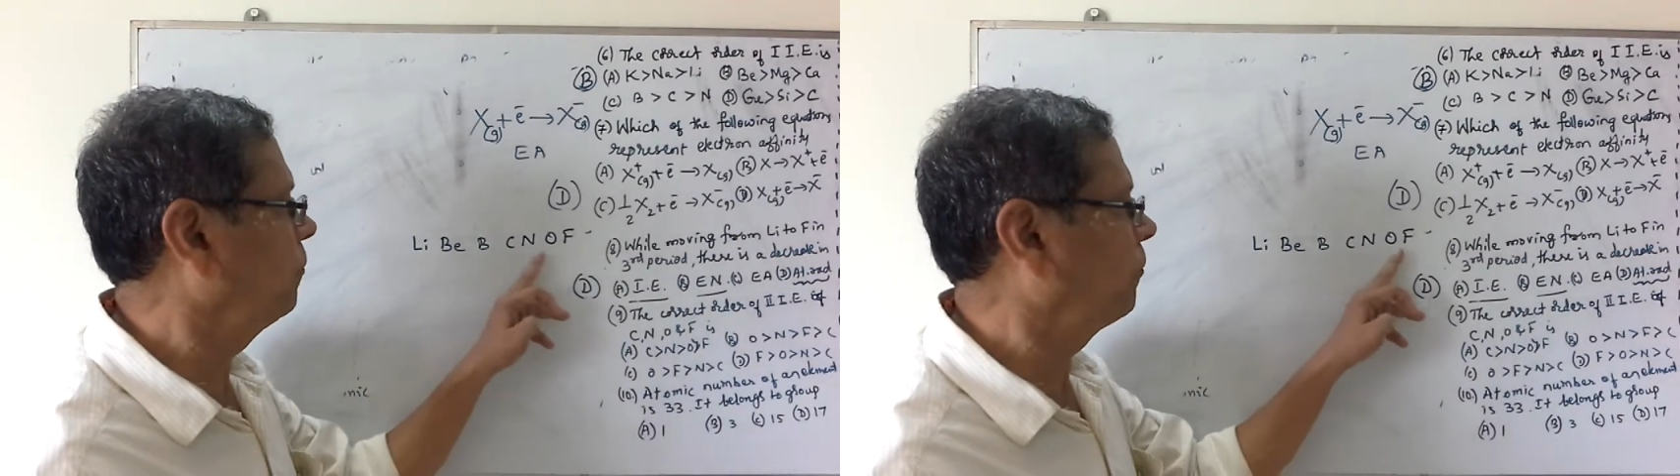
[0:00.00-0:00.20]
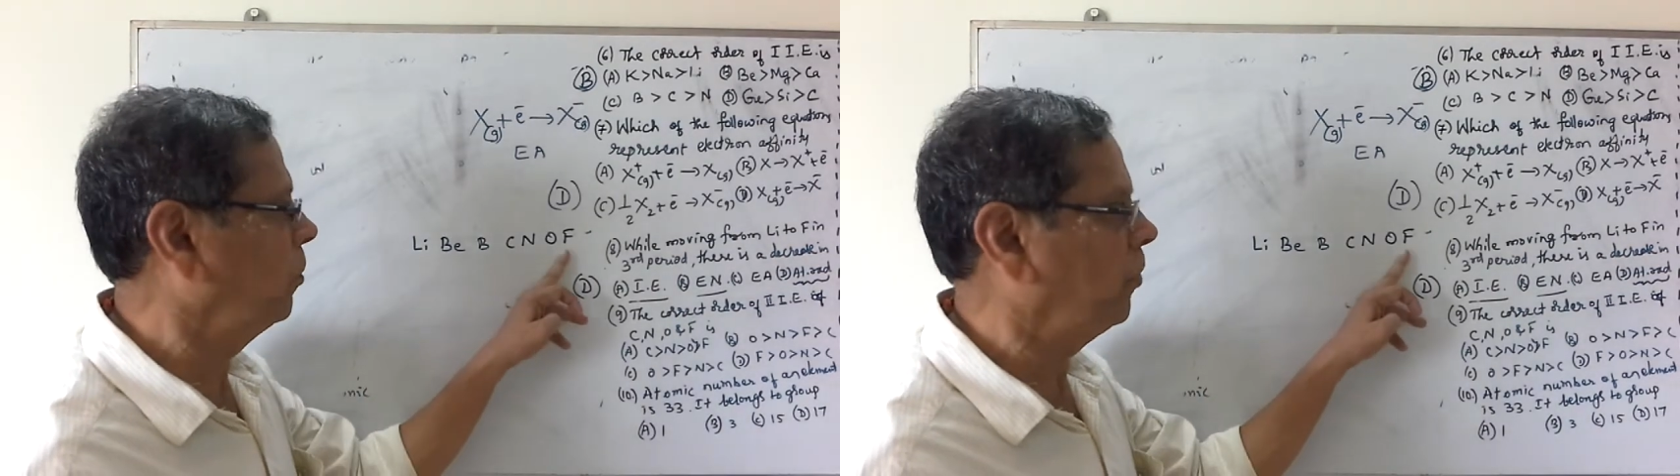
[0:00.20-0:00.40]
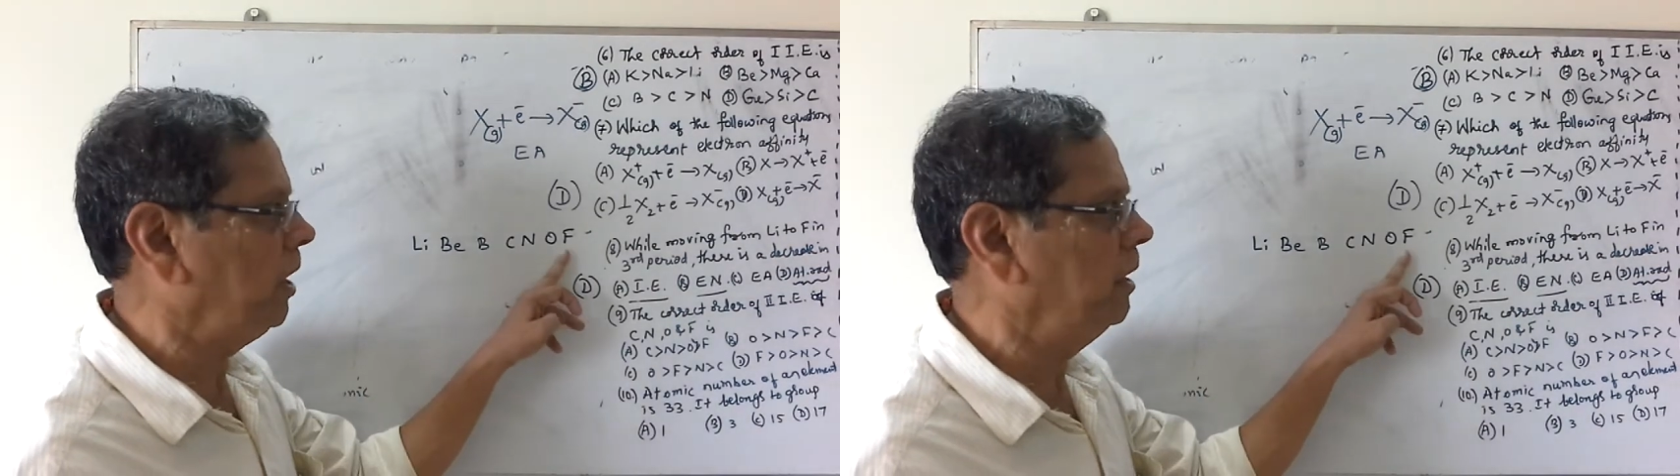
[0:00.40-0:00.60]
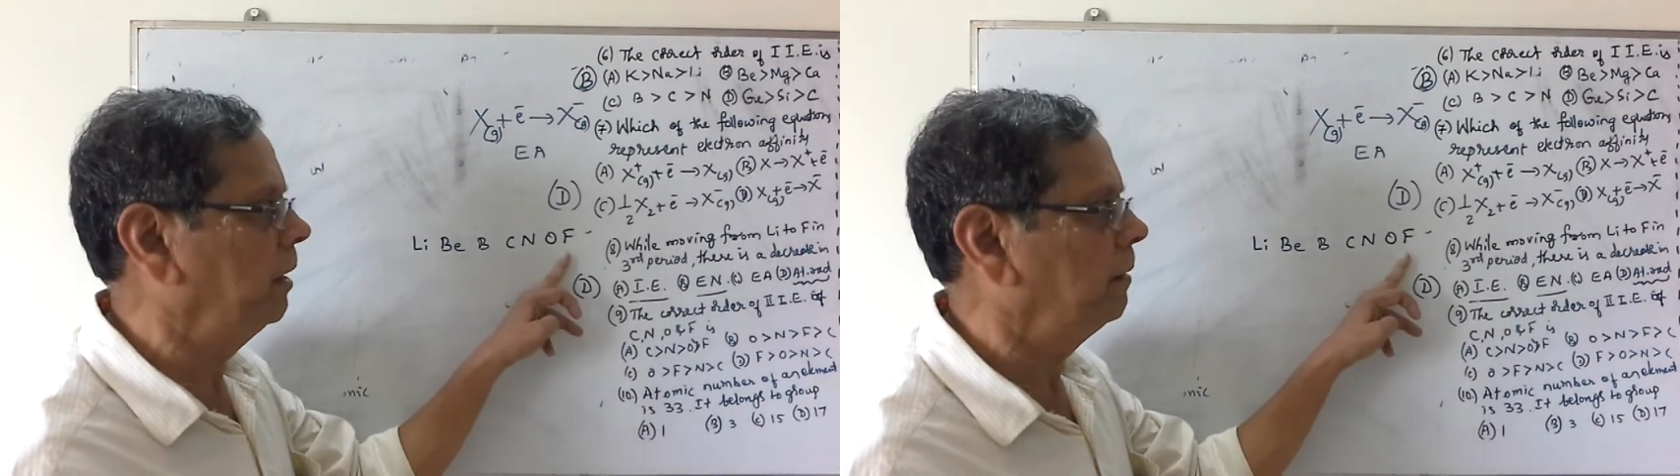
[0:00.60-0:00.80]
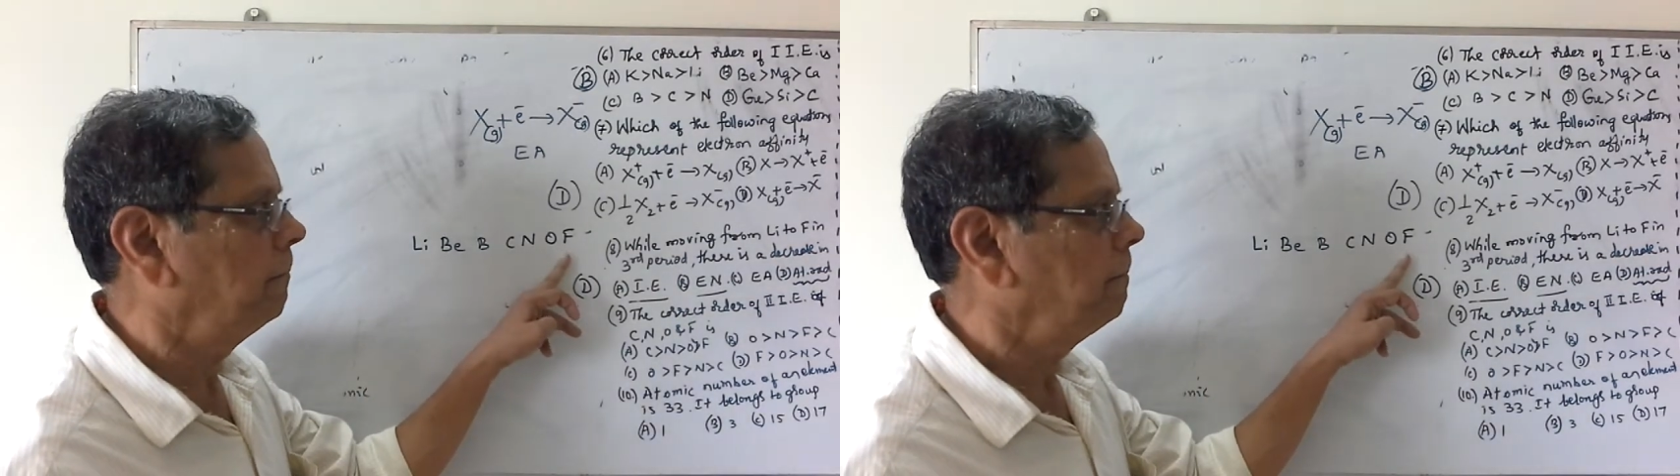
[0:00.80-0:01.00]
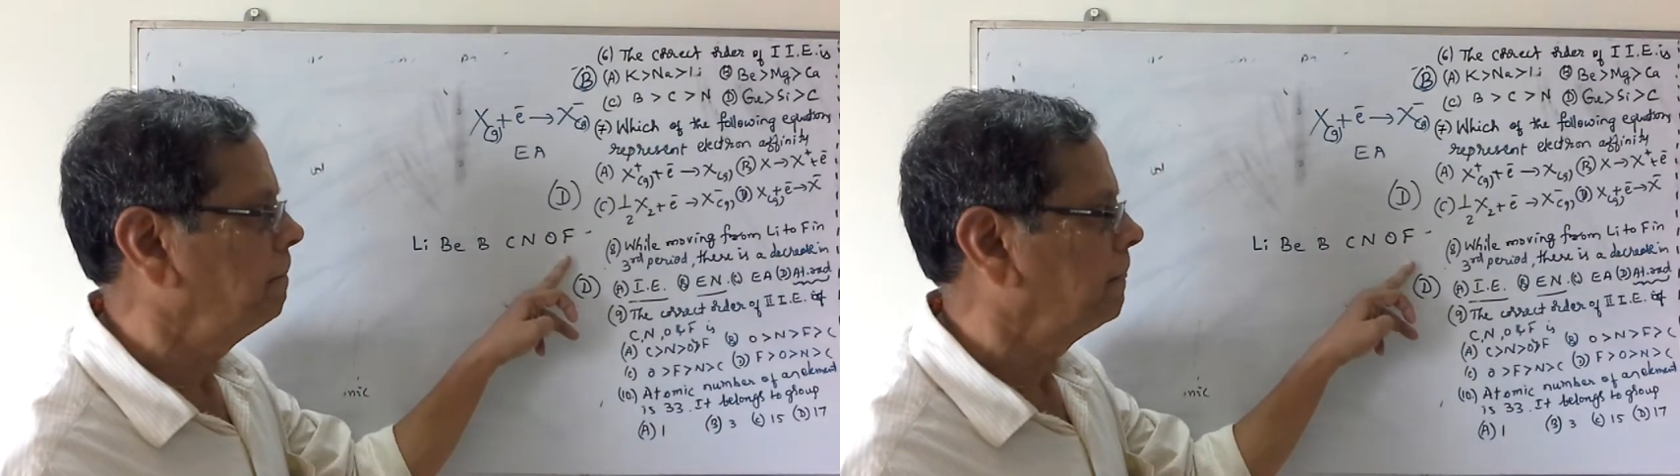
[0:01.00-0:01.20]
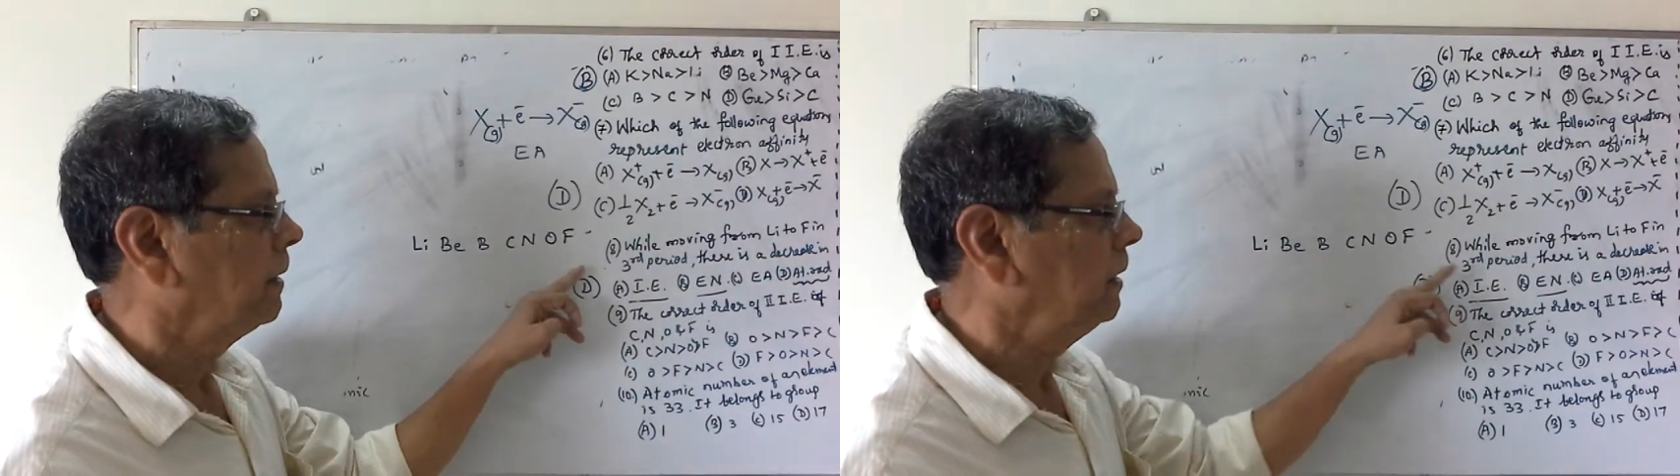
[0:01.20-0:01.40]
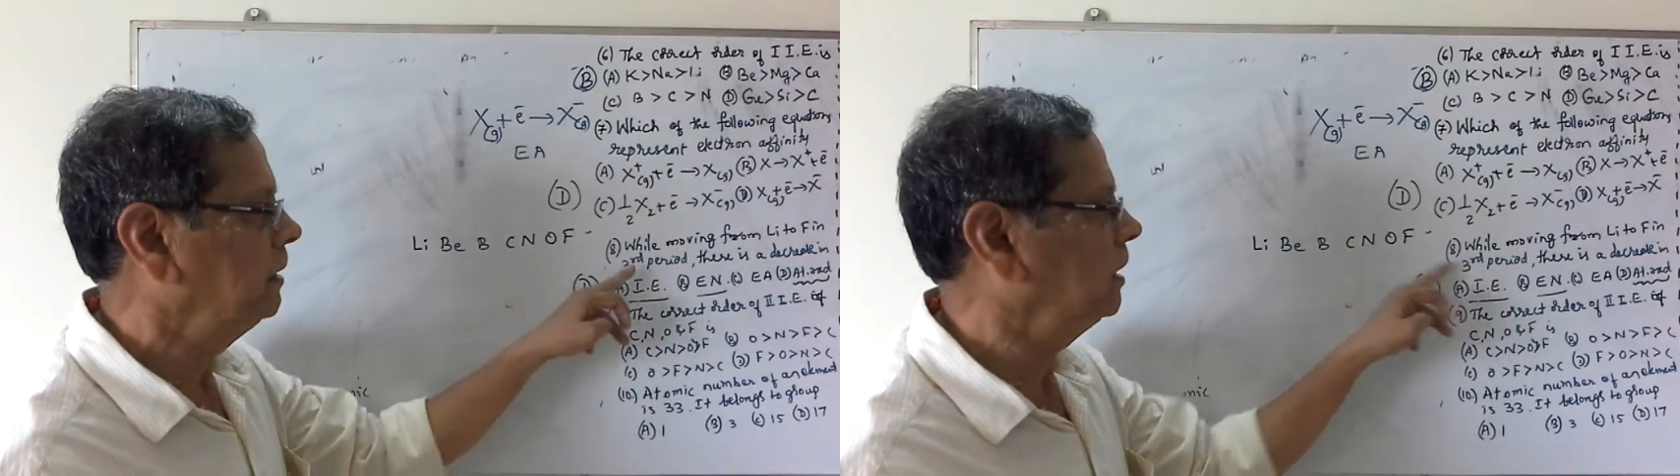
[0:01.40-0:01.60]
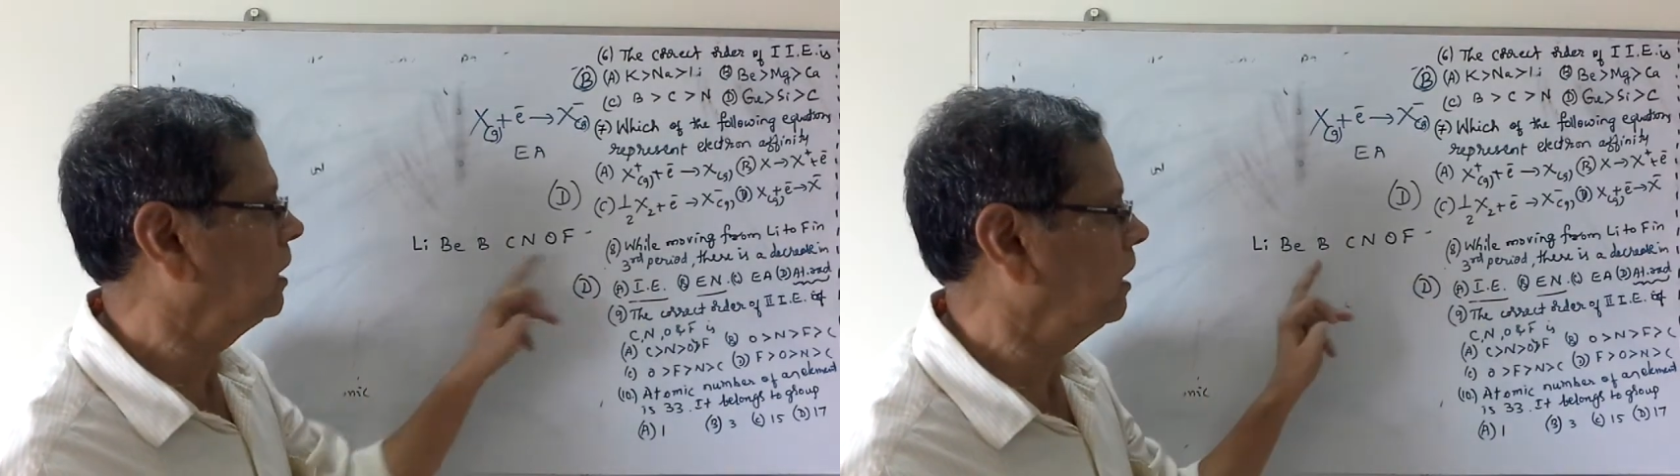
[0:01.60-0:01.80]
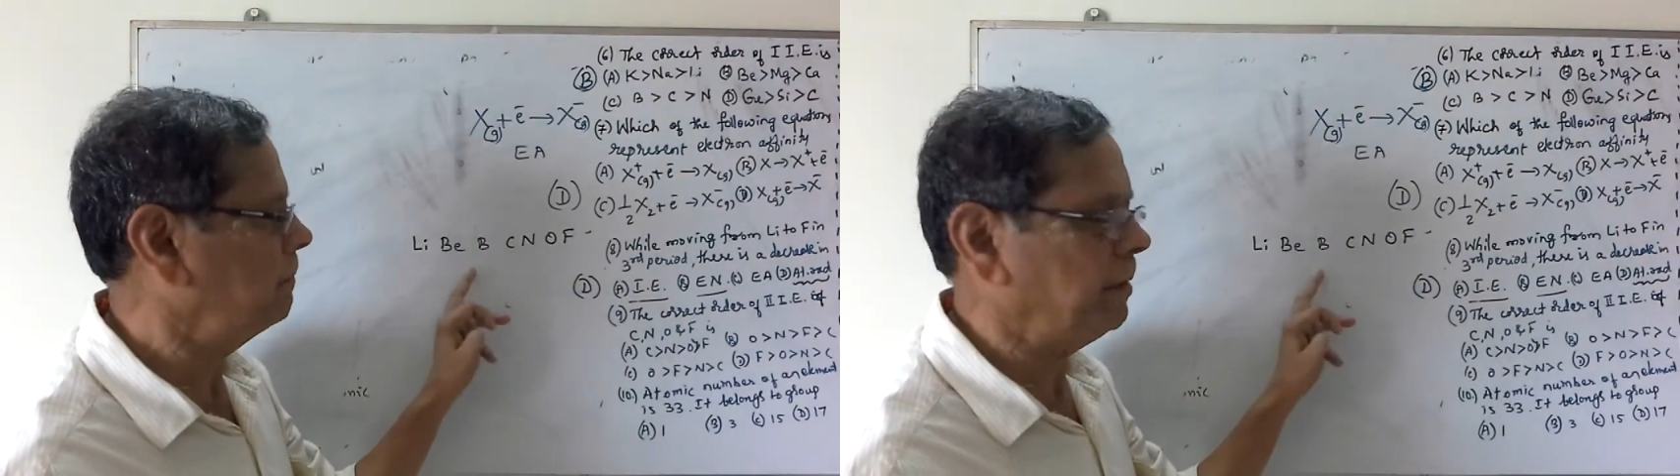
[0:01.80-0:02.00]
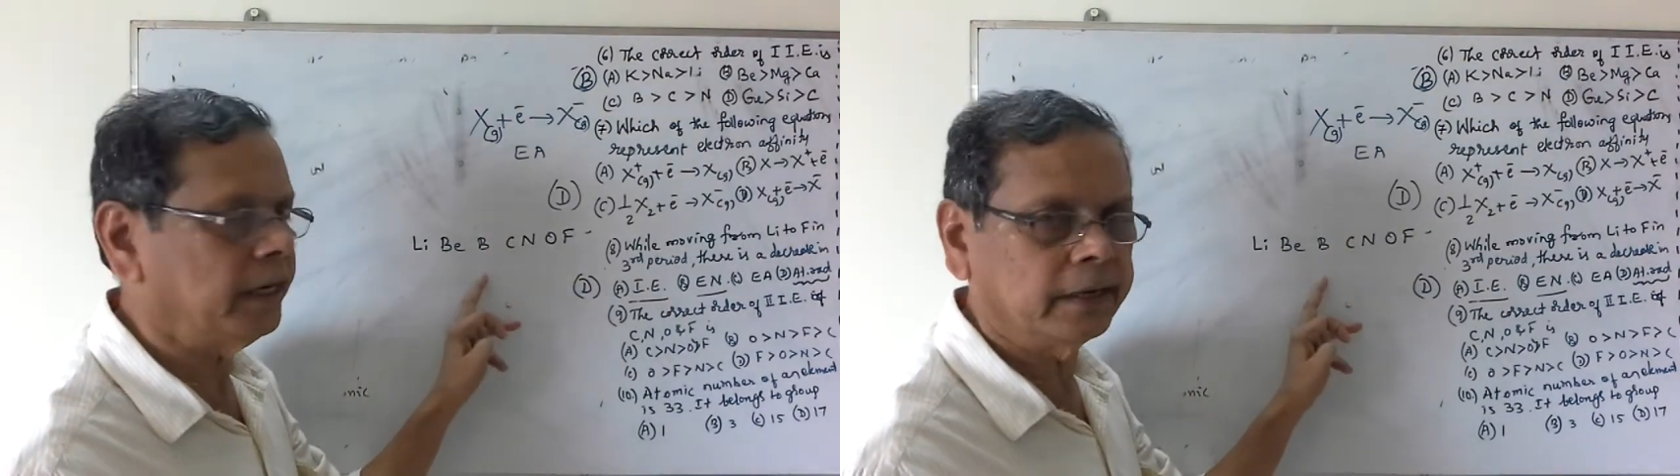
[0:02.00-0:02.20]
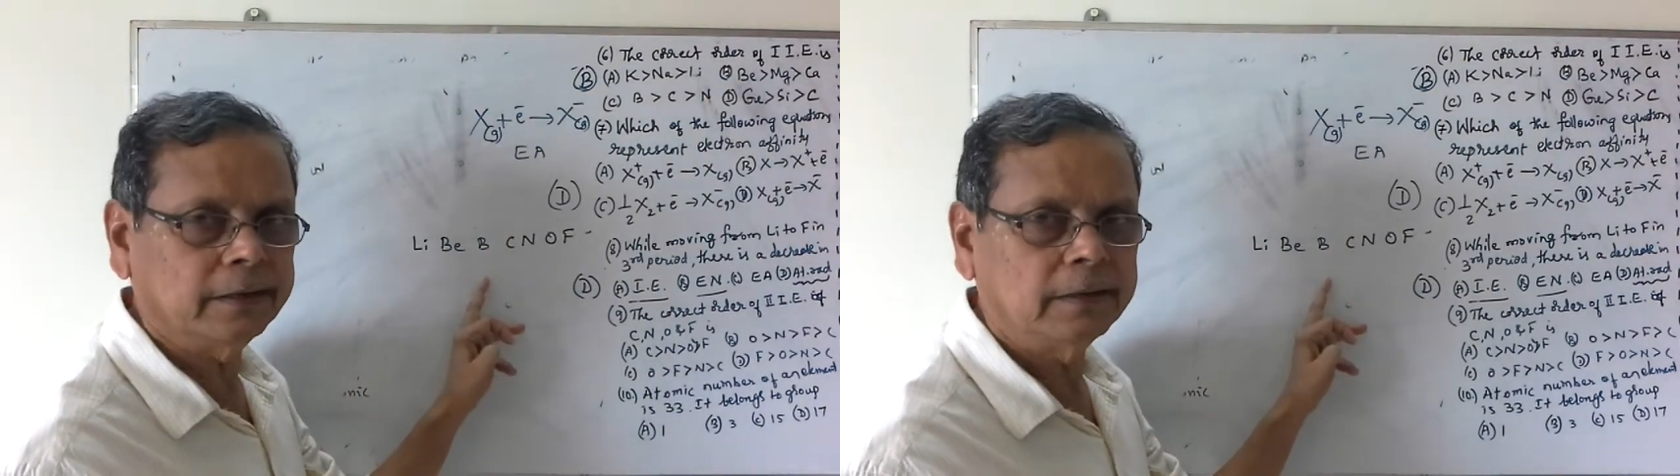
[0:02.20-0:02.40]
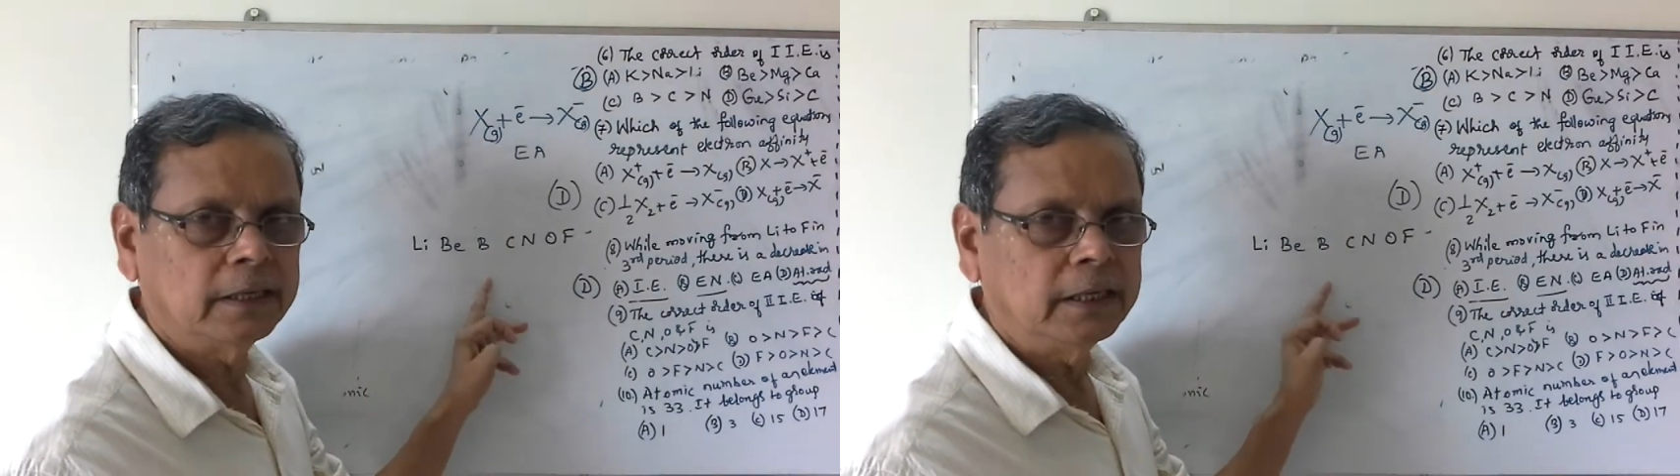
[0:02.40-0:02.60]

fluorine in the third period.